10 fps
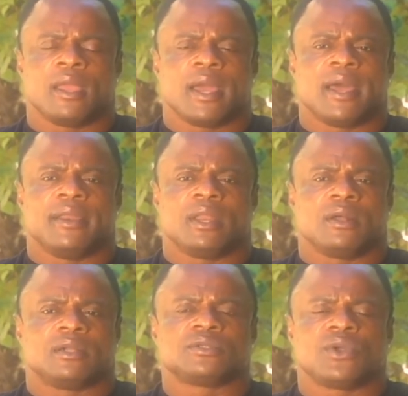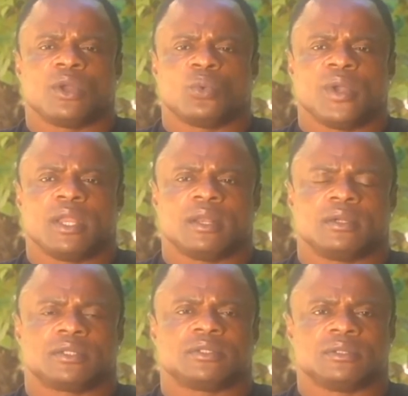And then also a win
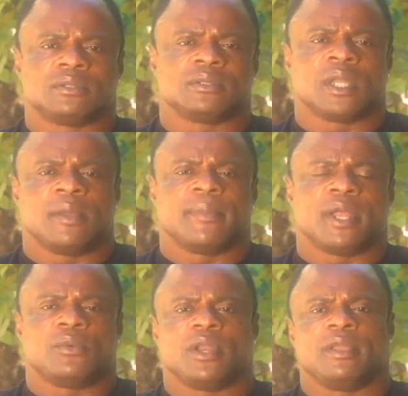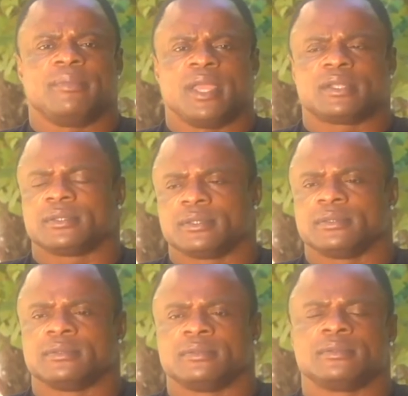also might really make
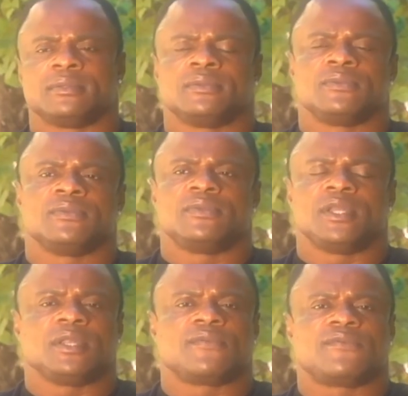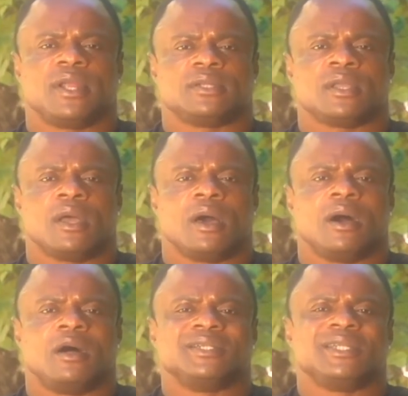the difference
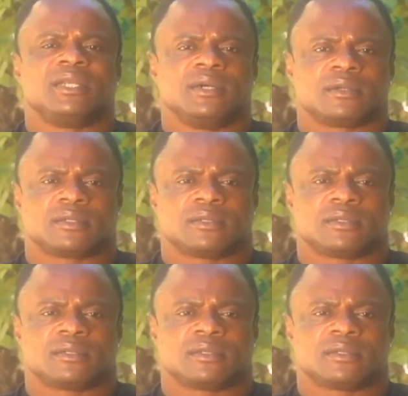on the look,